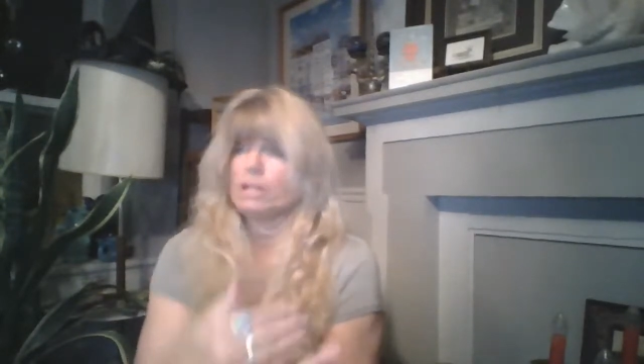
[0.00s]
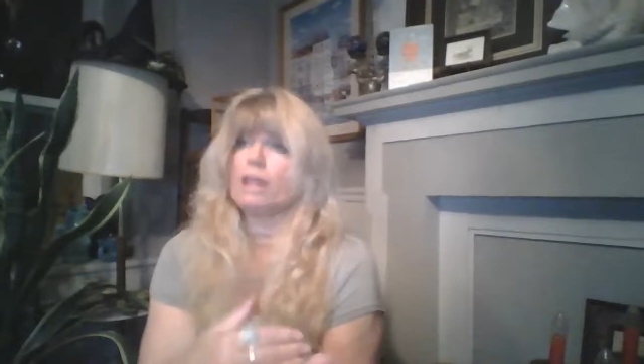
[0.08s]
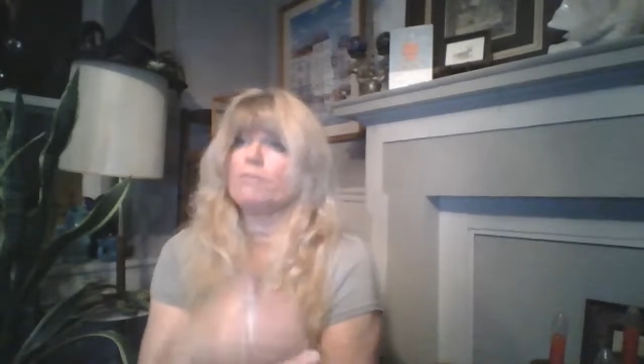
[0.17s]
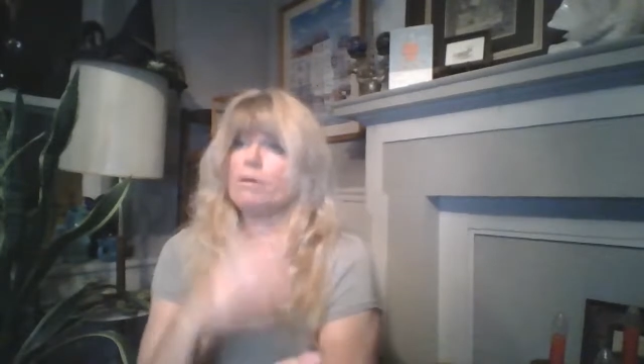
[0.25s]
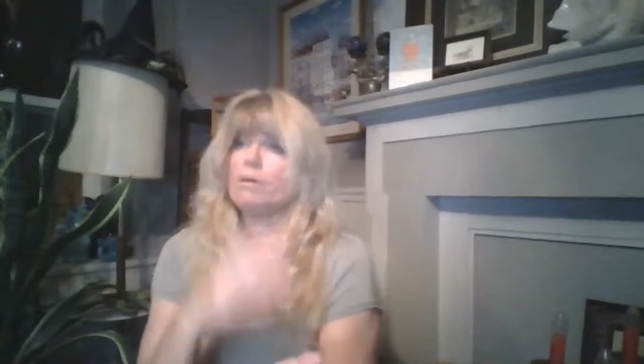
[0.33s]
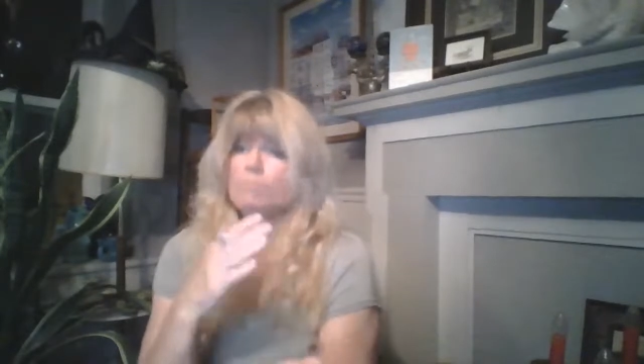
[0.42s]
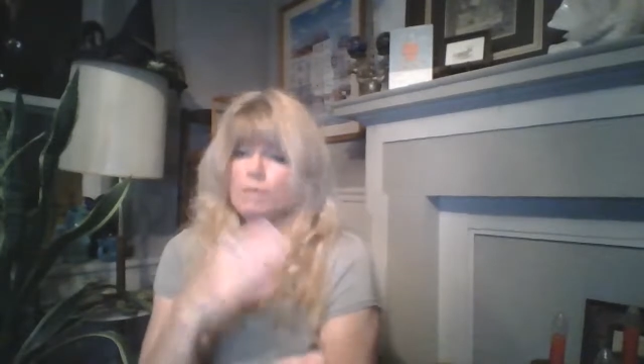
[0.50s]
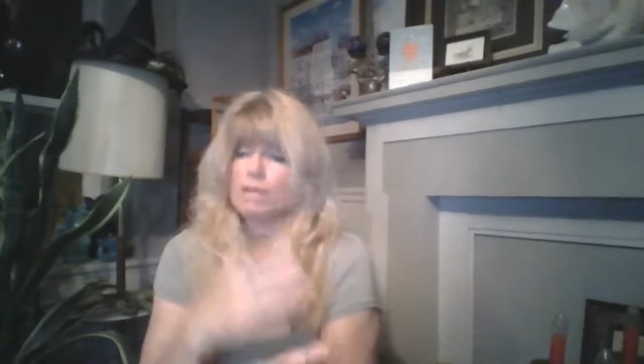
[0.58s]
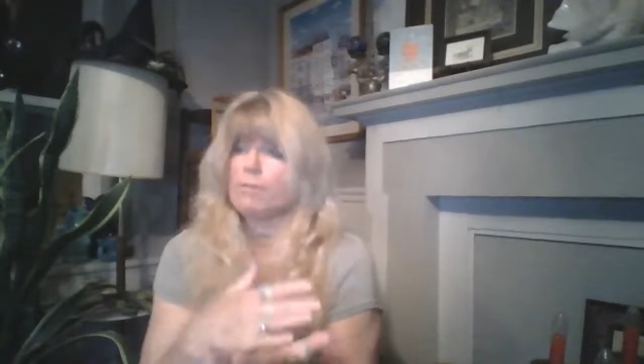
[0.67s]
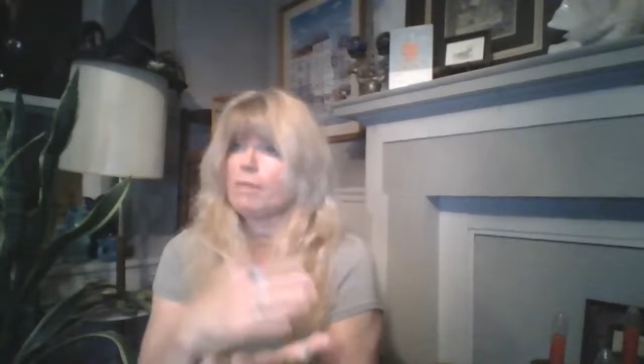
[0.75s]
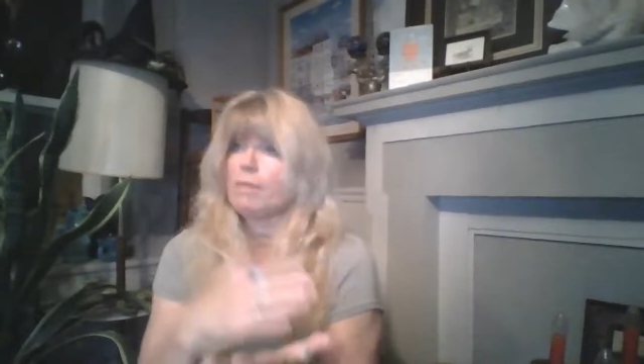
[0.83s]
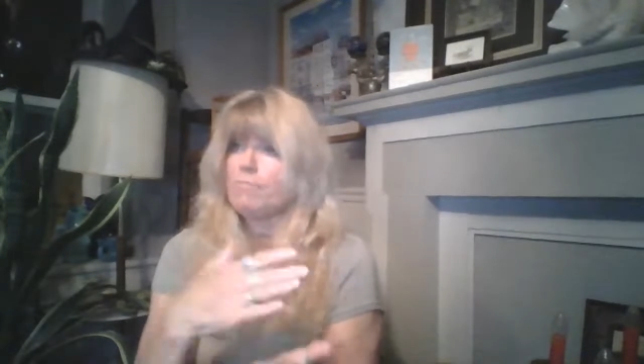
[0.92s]
I'm being
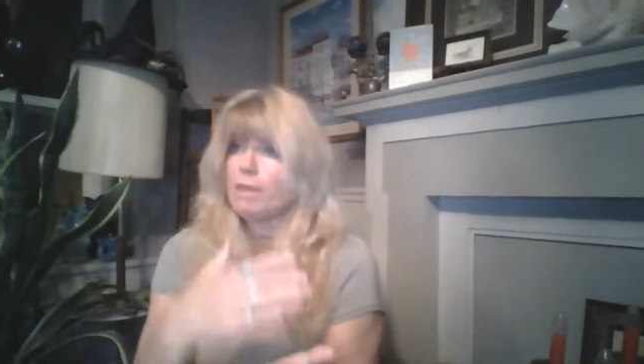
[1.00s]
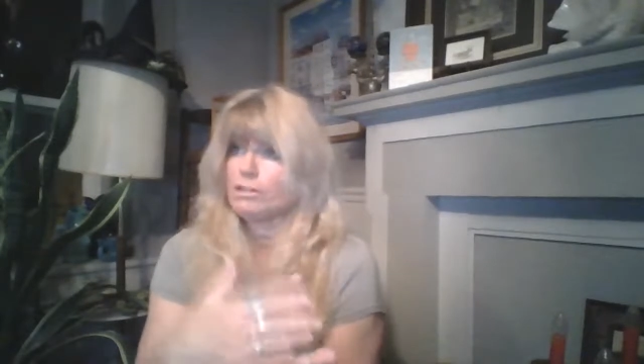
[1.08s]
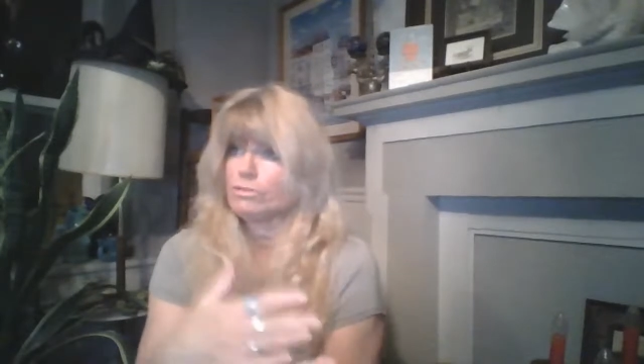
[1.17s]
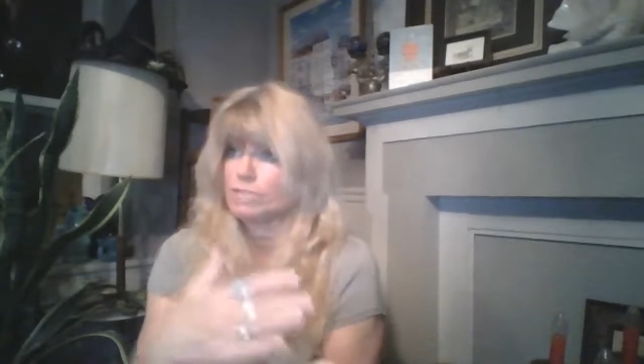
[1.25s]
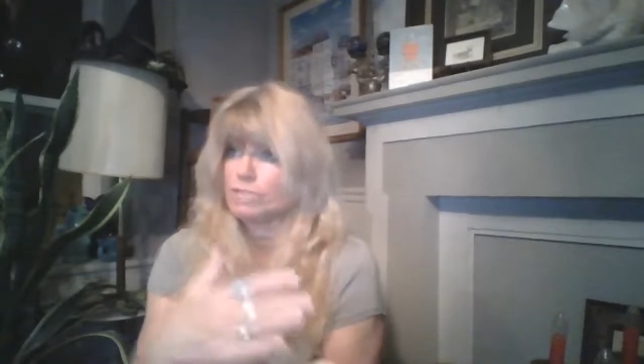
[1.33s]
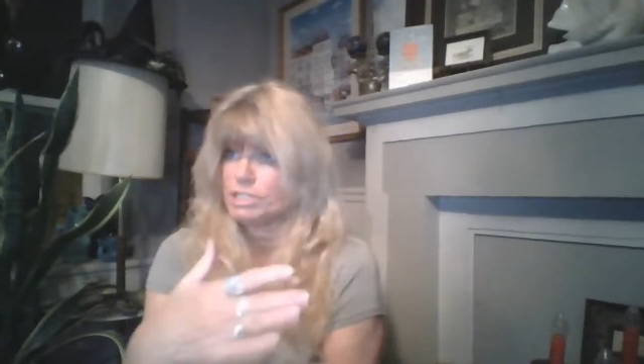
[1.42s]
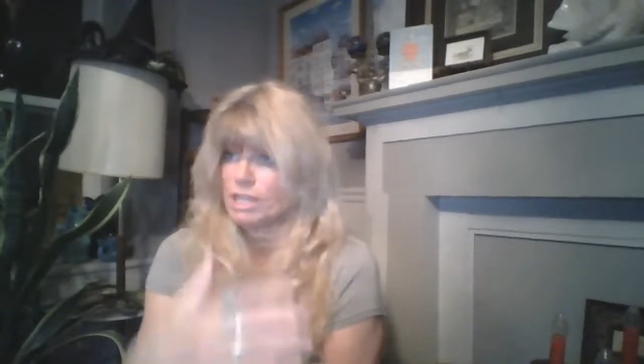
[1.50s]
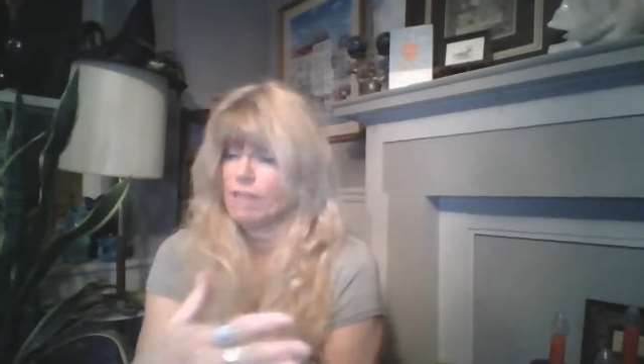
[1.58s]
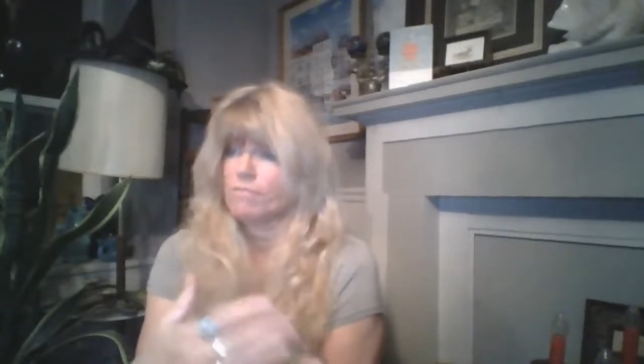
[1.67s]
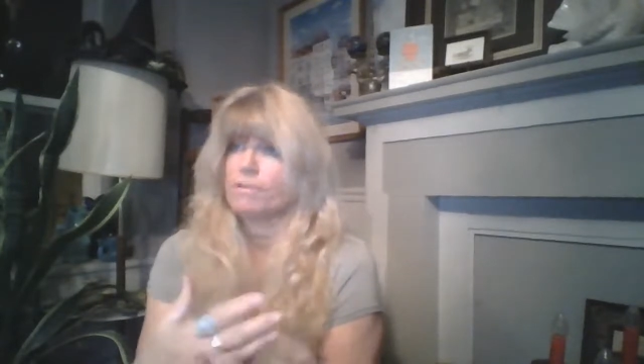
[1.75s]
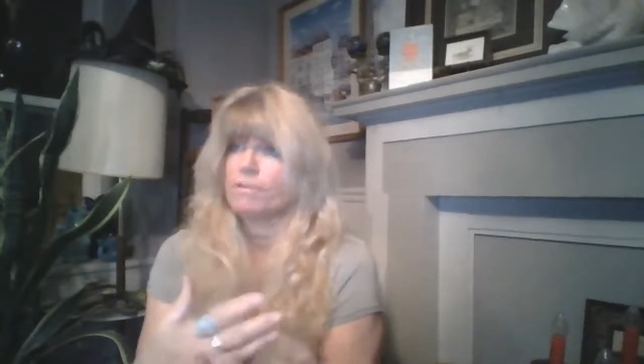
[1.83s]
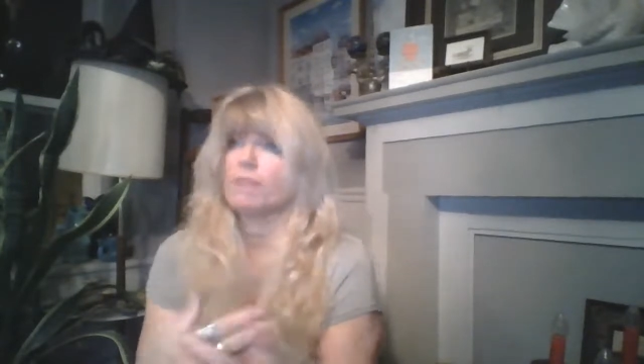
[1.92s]
my better
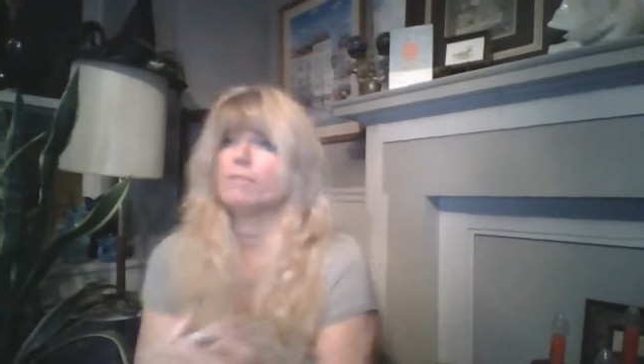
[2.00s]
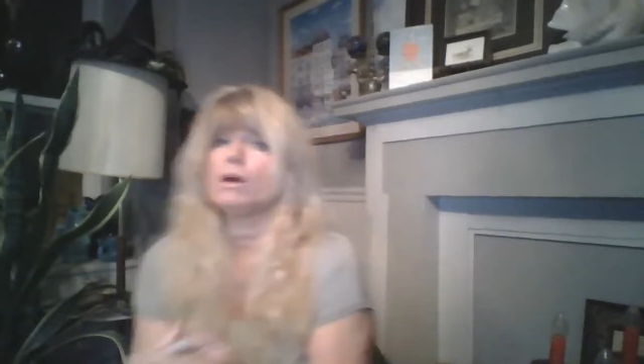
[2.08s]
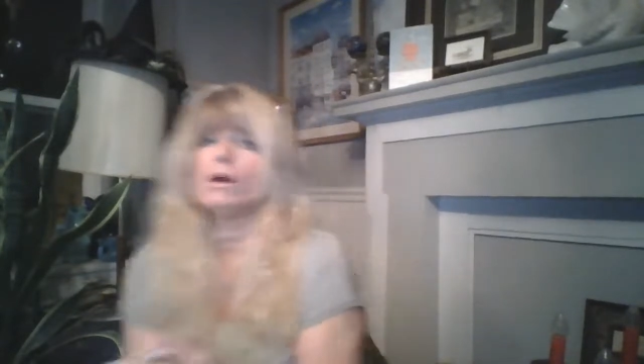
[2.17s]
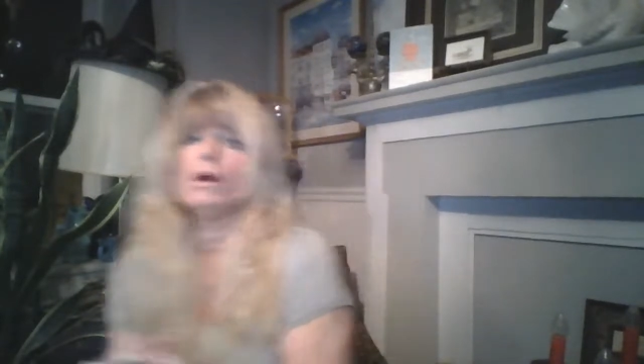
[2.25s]
self, and